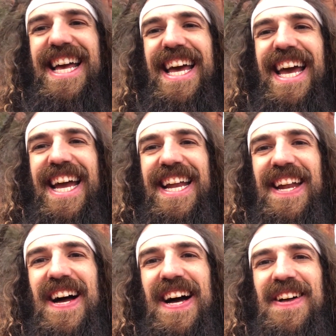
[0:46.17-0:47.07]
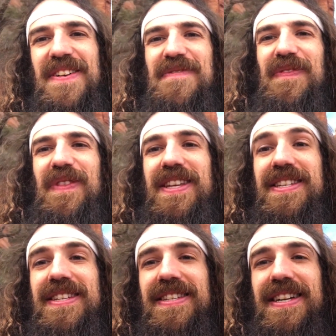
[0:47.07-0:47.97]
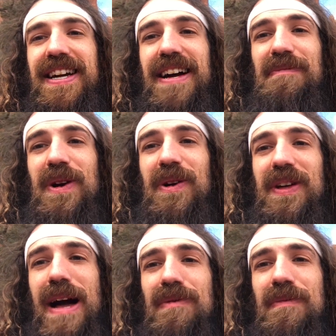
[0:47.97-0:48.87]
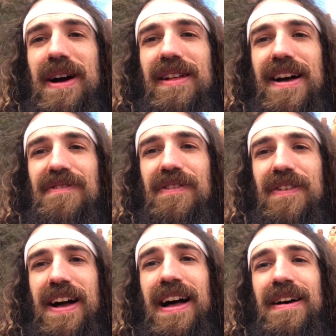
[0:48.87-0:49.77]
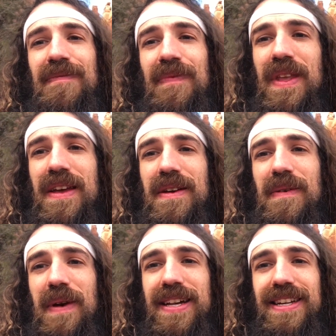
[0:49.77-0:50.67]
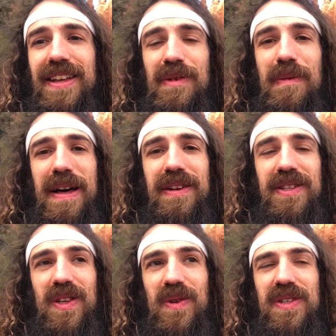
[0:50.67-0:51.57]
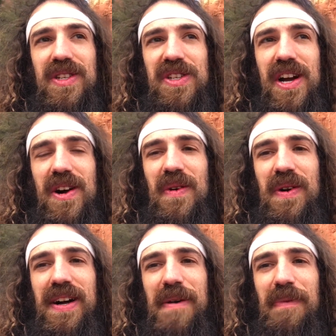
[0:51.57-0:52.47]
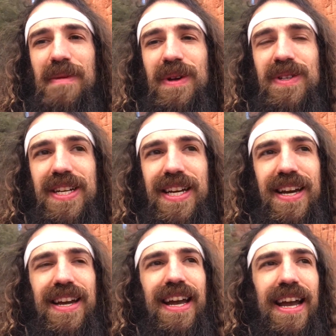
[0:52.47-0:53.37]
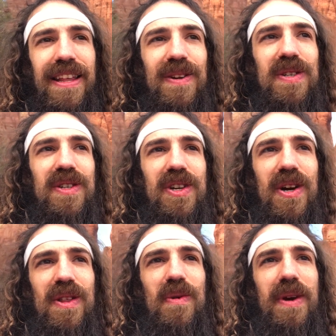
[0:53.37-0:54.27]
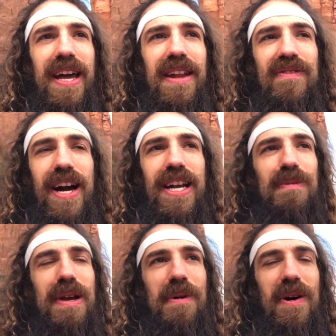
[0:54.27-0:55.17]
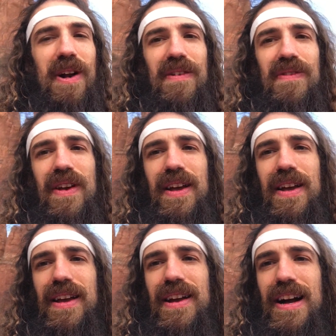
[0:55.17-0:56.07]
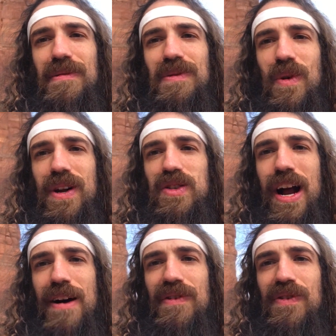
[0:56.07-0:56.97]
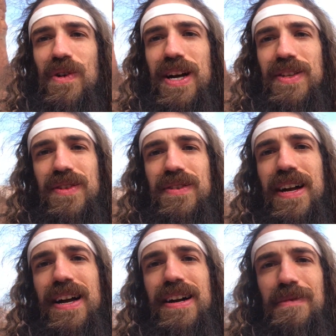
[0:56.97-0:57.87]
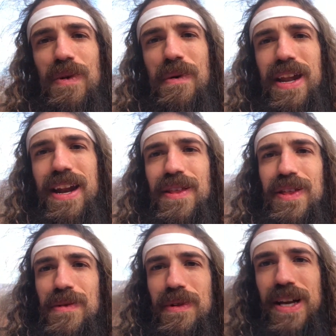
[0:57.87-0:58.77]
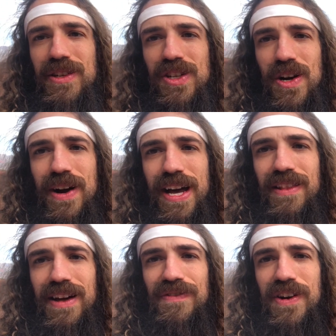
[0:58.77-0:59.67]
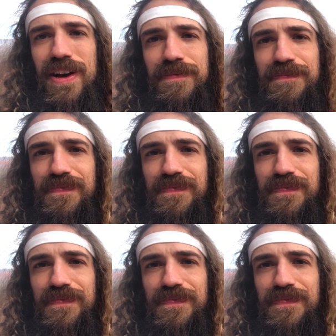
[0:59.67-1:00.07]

And this is a miracle that happened in my life. And I'll tell you a little about this. There was a show, I play music, and there was a show that we got invited to be a part of. It was quite a travel for us, but we made it out there and played the show, had a lot of fun.